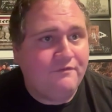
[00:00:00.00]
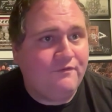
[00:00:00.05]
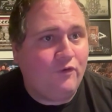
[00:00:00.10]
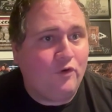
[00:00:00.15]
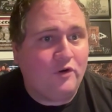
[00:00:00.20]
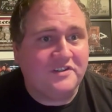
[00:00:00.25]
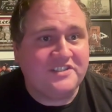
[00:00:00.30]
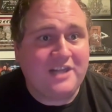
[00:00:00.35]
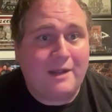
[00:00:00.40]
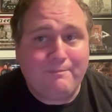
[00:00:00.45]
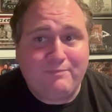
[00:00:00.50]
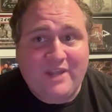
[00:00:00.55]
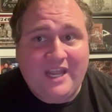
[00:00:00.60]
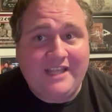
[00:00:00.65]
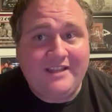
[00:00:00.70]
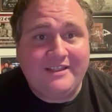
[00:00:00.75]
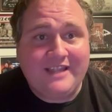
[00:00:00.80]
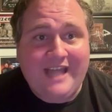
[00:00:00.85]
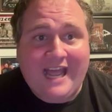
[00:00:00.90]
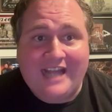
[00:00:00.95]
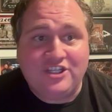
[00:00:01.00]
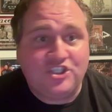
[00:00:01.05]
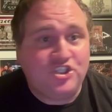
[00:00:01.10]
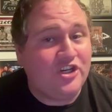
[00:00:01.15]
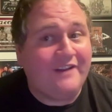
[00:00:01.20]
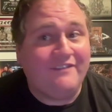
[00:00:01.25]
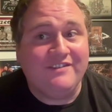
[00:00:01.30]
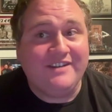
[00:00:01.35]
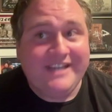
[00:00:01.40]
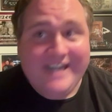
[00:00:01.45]
for something that
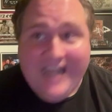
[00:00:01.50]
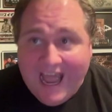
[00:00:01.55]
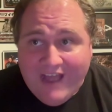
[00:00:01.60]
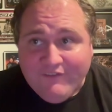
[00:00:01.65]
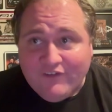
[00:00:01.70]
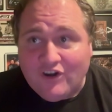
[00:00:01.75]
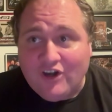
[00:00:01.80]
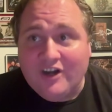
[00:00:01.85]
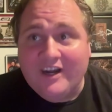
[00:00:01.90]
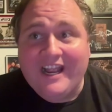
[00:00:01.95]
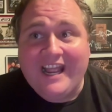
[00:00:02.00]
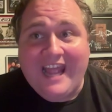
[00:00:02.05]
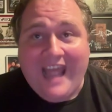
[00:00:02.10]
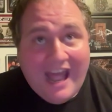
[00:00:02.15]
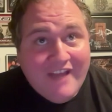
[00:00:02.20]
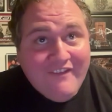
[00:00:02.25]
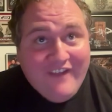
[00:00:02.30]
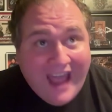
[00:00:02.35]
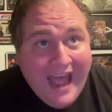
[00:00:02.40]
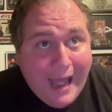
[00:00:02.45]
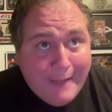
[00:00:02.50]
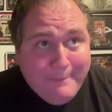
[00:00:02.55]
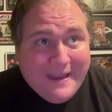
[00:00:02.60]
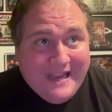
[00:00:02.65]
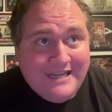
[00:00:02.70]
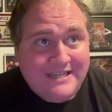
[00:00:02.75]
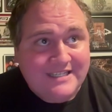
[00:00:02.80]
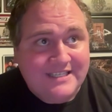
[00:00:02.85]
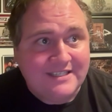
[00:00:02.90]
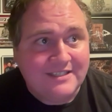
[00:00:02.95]
should have never have
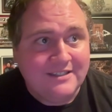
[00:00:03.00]
happened."